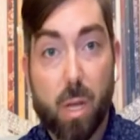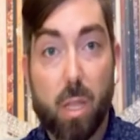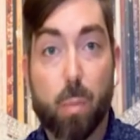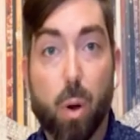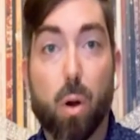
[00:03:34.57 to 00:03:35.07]

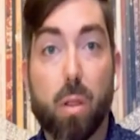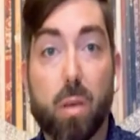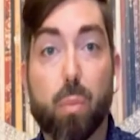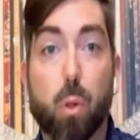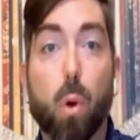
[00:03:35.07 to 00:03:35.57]
on the part of
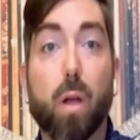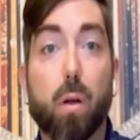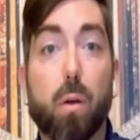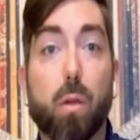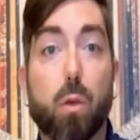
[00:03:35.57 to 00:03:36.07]
the
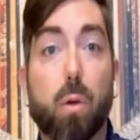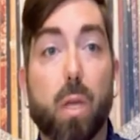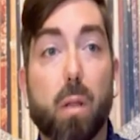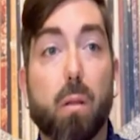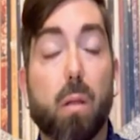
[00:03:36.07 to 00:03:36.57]
employer, you
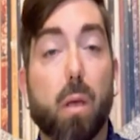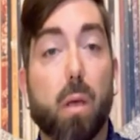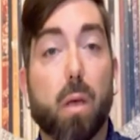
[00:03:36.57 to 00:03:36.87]
can